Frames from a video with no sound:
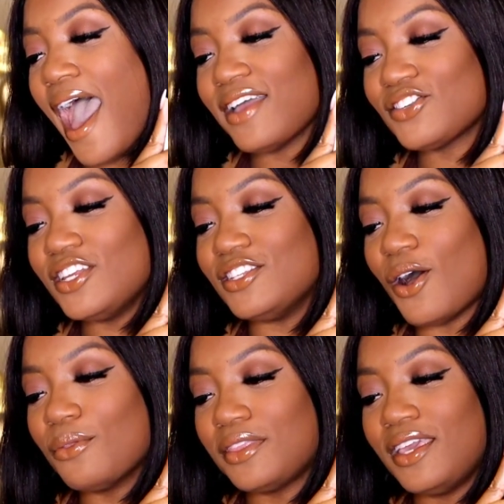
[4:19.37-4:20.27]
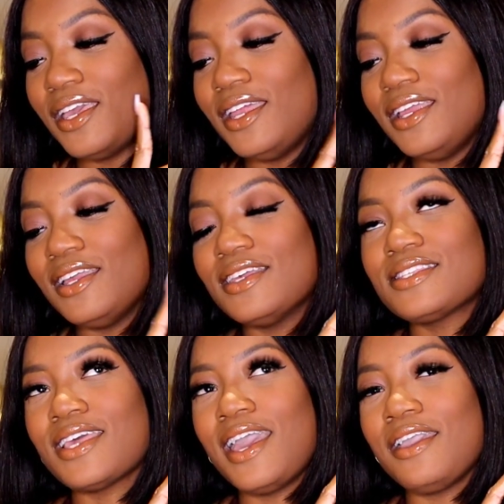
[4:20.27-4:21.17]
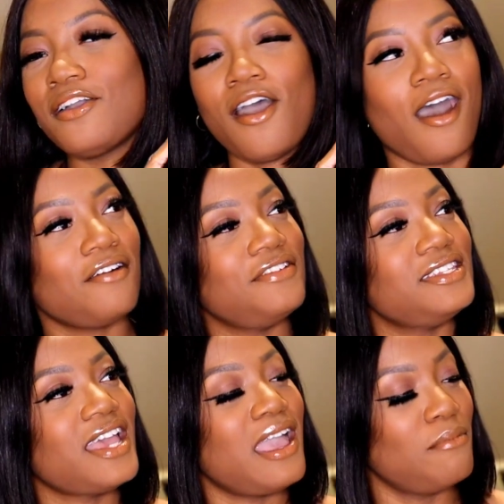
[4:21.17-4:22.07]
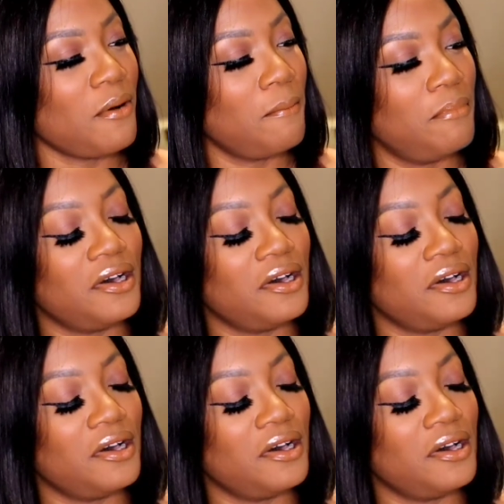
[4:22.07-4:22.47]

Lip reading: I actually don't think it is a coffee table